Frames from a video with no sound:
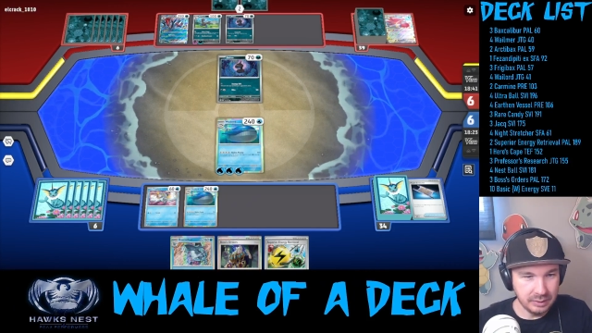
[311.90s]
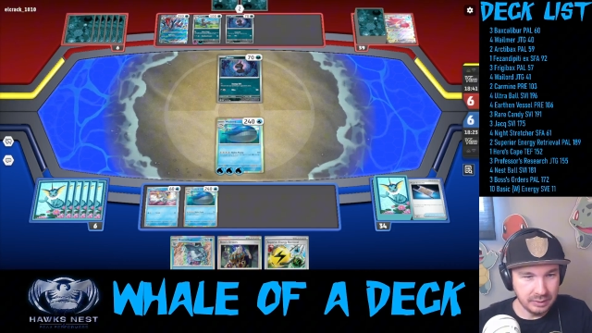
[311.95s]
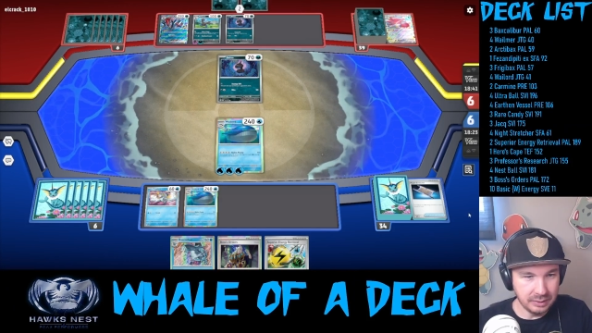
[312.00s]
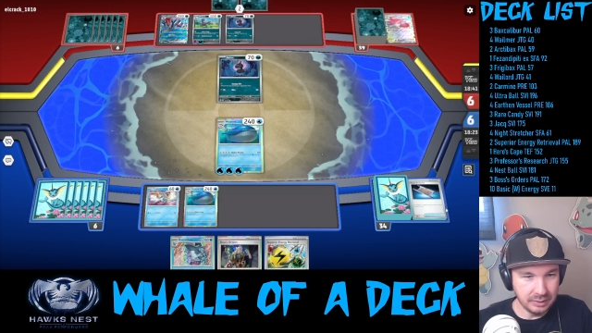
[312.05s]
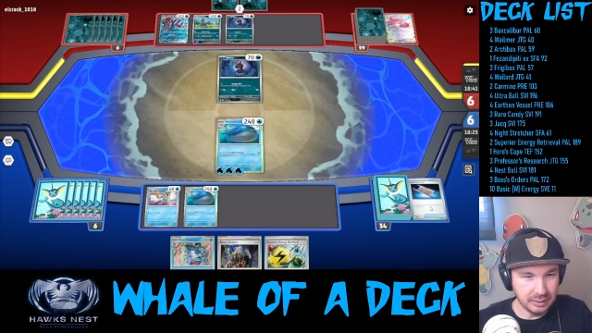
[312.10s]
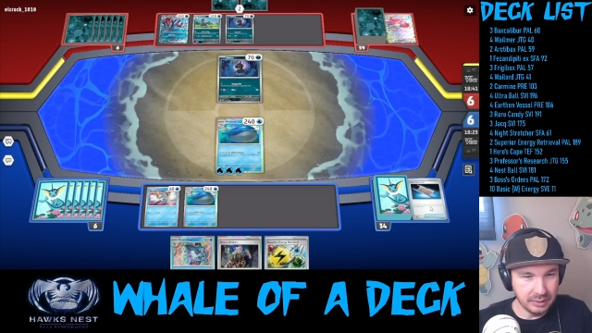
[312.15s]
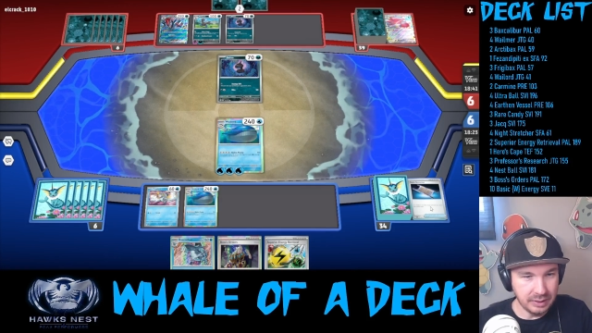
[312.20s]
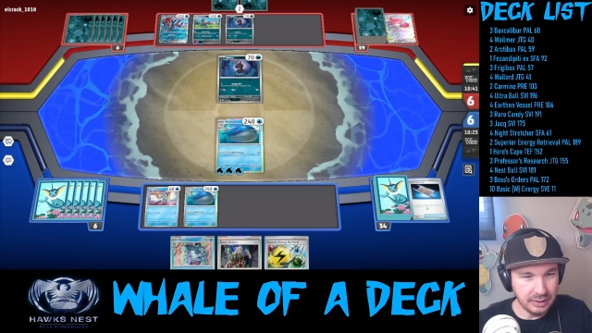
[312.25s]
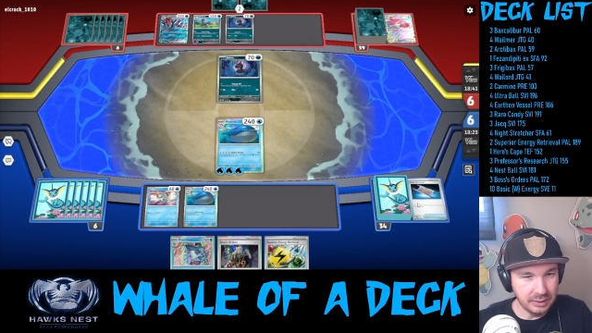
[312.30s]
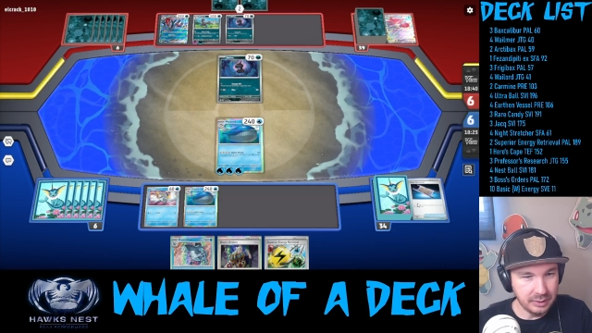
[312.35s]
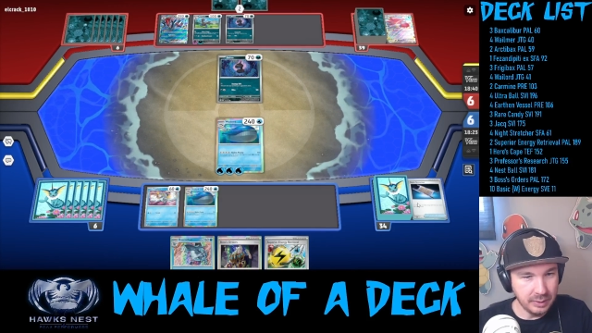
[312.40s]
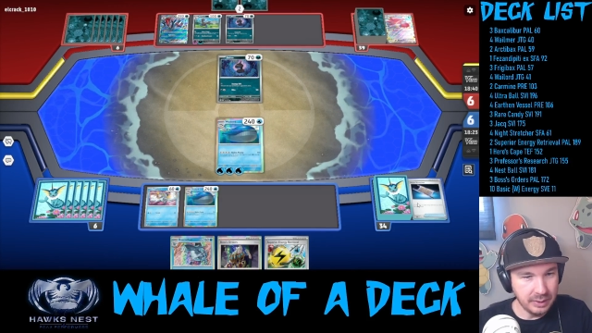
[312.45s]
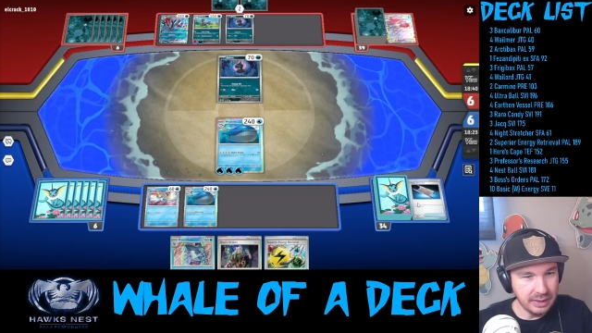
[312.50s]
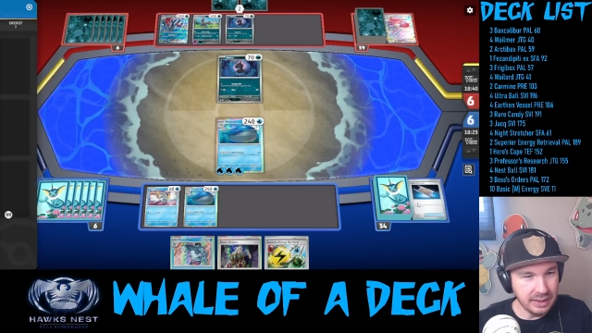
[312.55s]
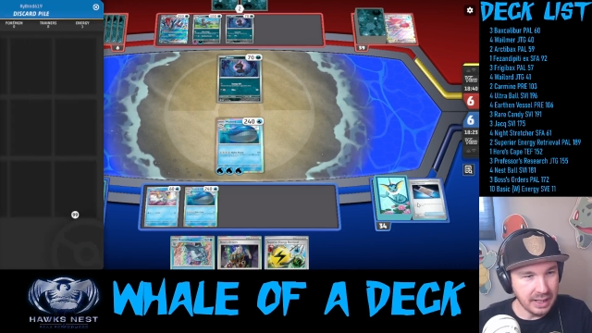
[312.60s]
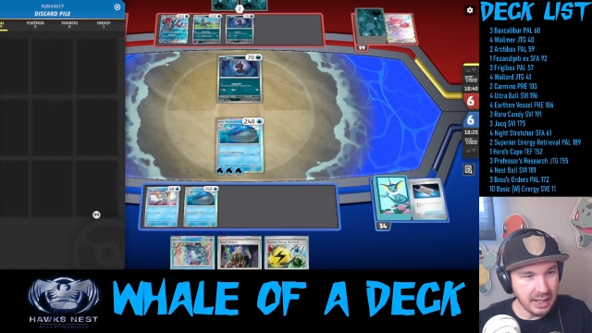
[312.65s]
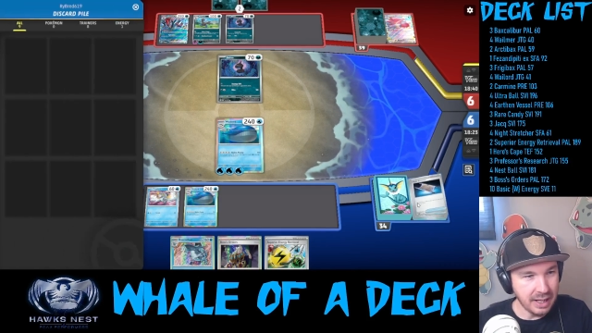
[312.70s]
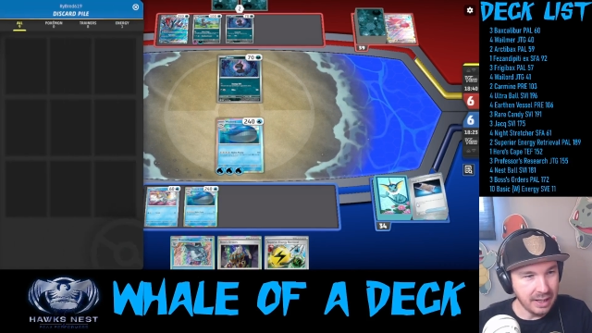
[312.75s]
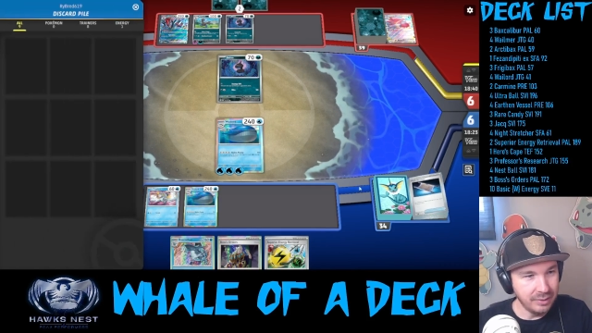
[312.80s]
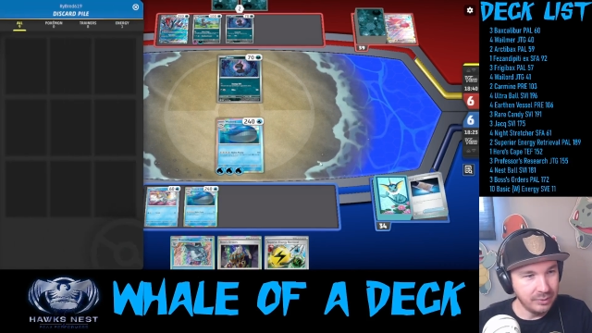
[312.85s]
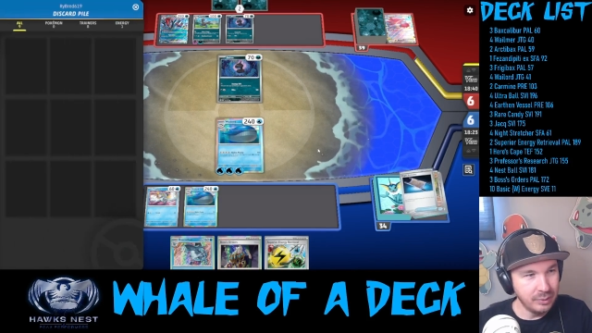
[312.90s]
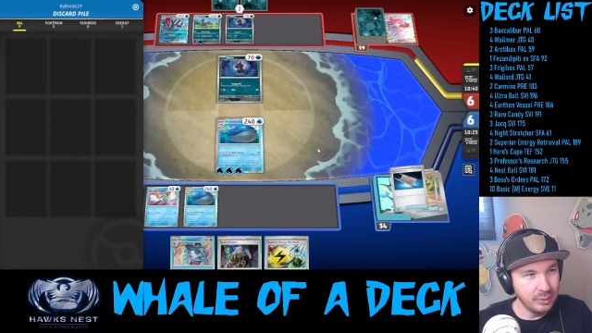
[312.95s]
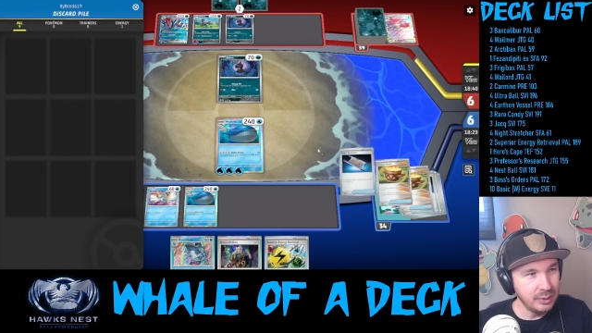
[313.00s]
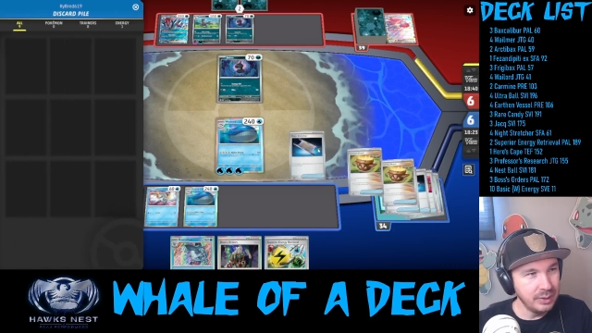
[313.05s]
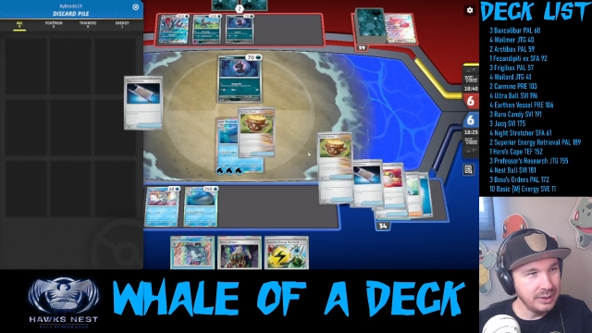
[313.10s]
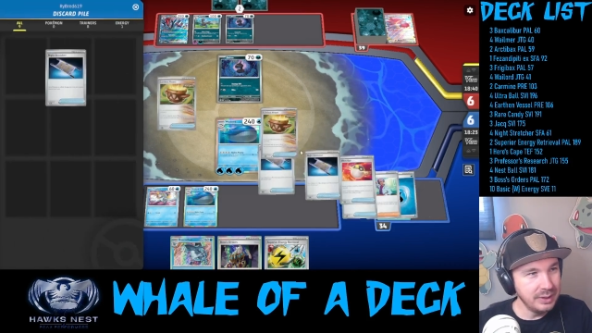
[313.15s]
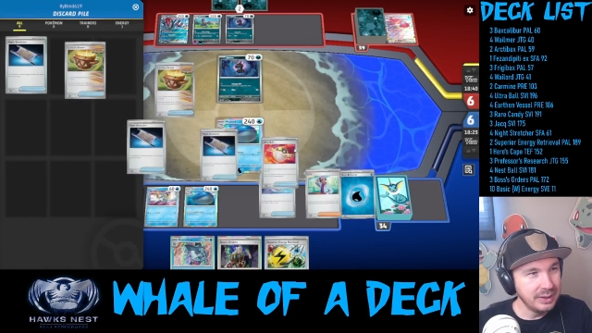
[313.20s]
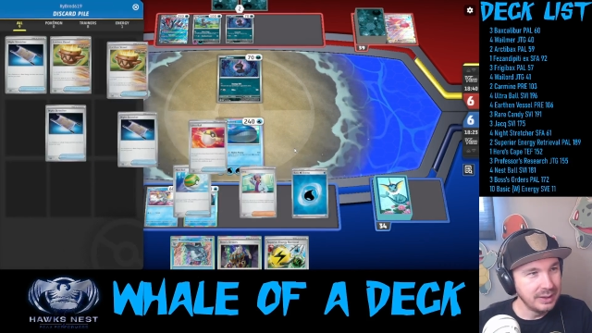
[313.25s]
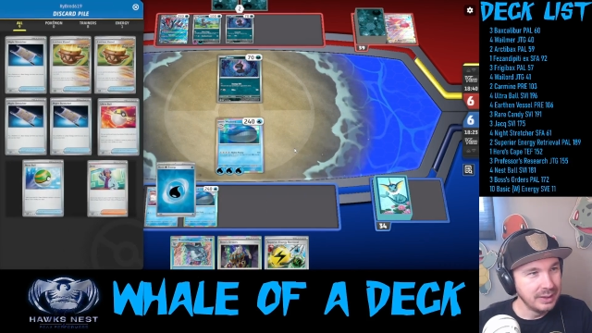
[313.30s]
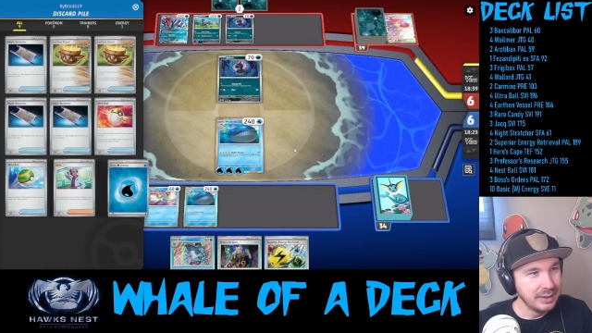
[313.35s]
And do I have
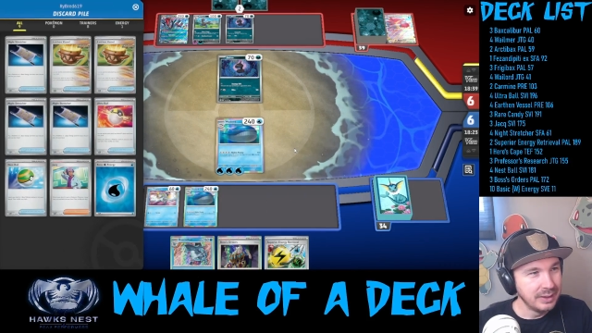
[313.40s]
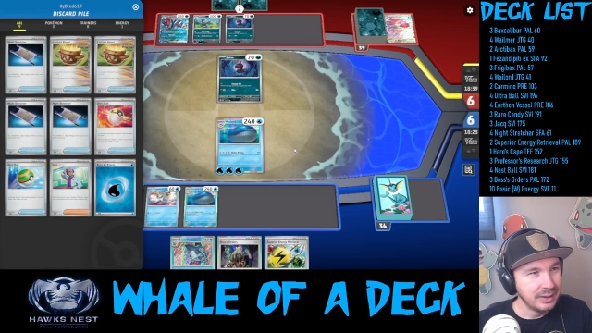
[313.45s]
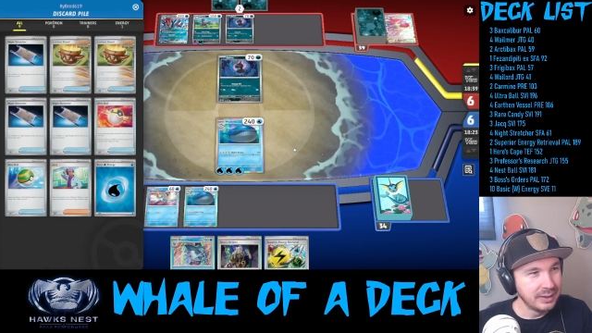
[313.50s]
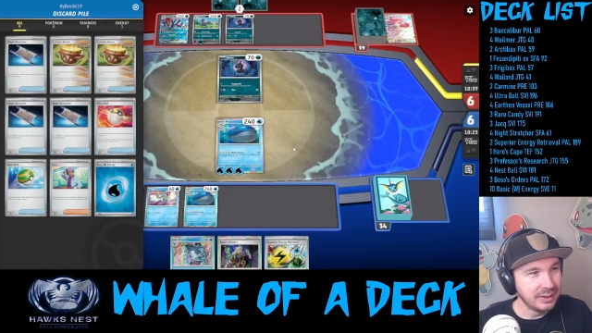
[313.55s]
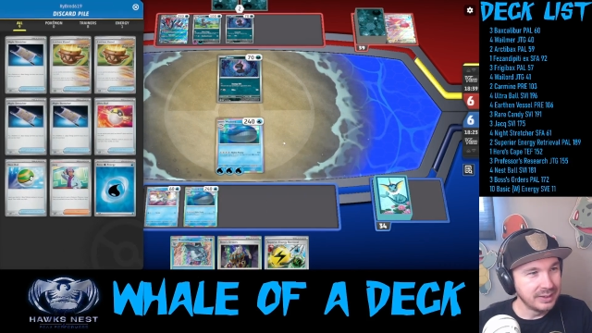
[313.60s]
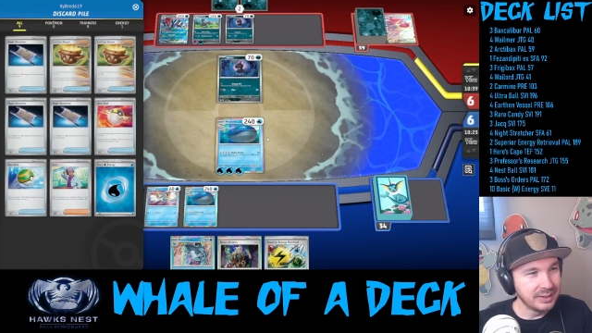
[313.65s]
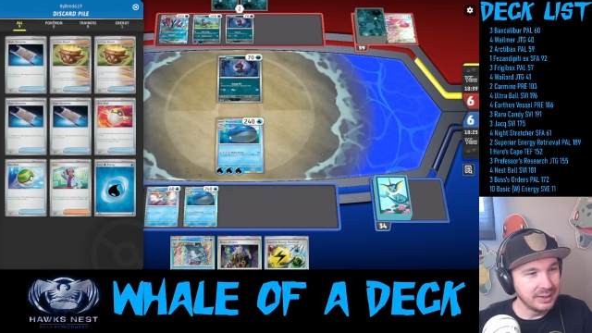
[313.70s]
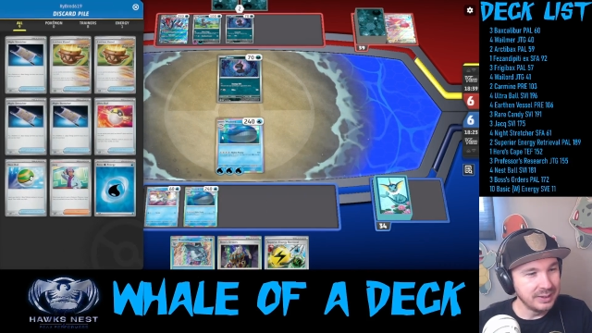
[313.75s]
one? This